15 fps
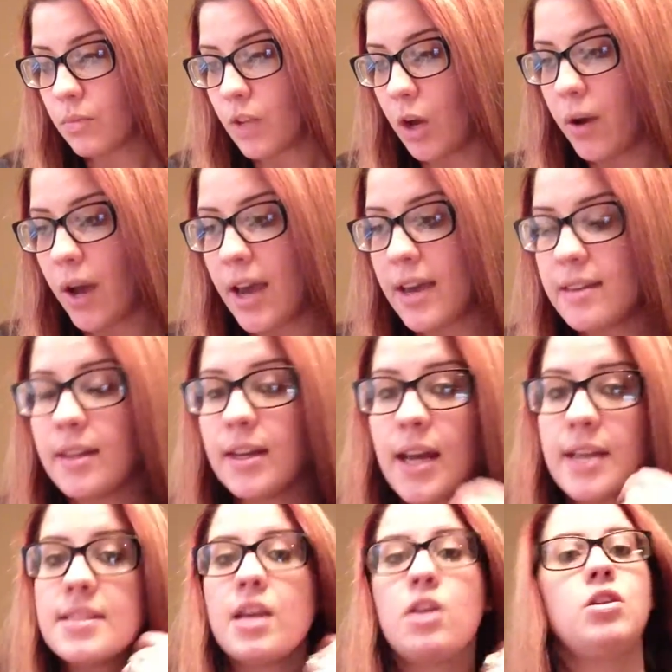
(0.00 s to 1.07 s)
Okay, and the
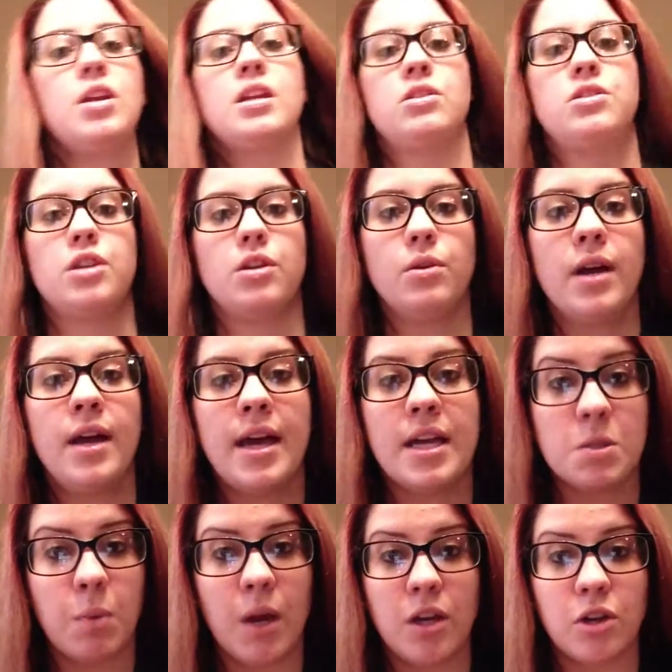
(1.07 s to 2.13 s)
next thing you need to do
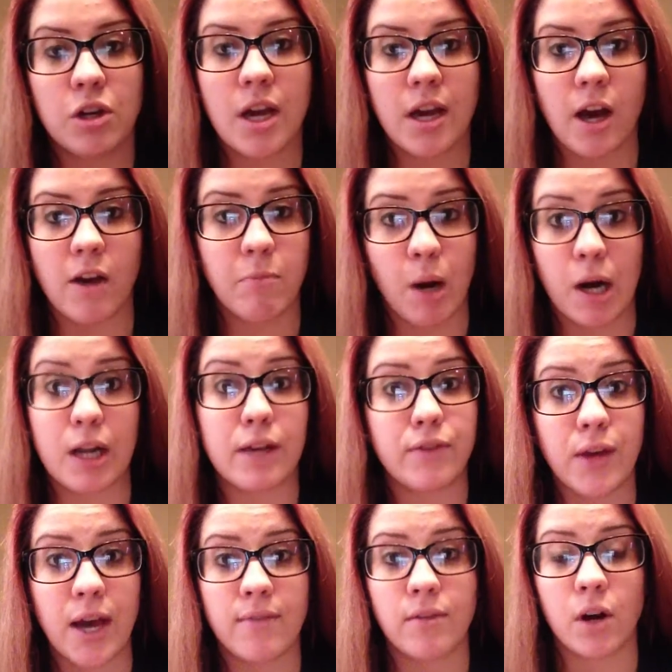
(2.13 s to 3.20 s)
is plan your kickoff party
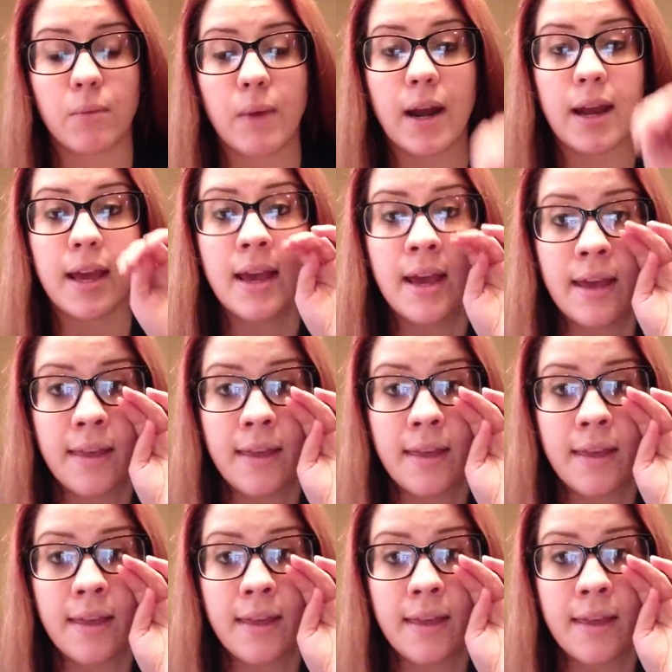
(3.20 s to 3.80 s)
if you haven't already.